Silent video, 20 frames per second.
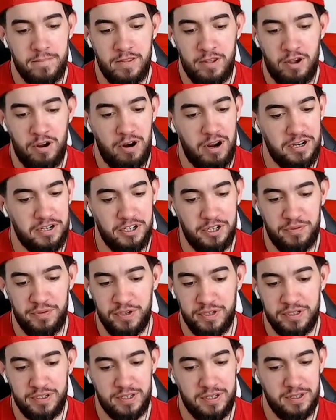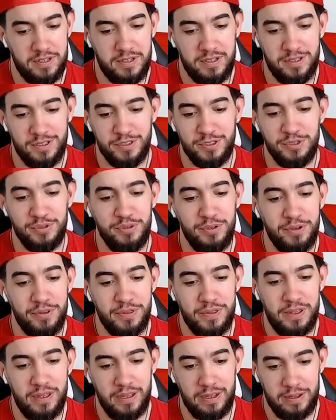All right, defense. Do your
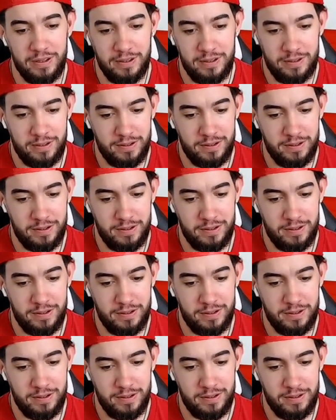thing.